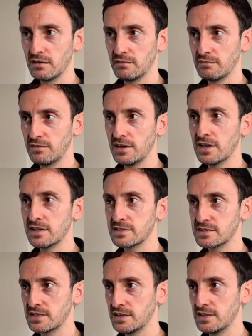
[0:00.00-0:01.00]

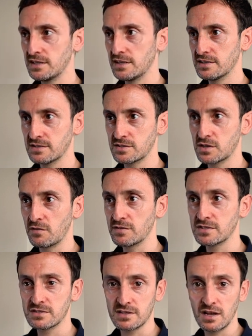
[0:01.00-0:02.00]
VNC is a
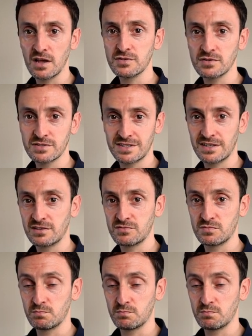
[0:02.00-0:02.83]
service that allows us to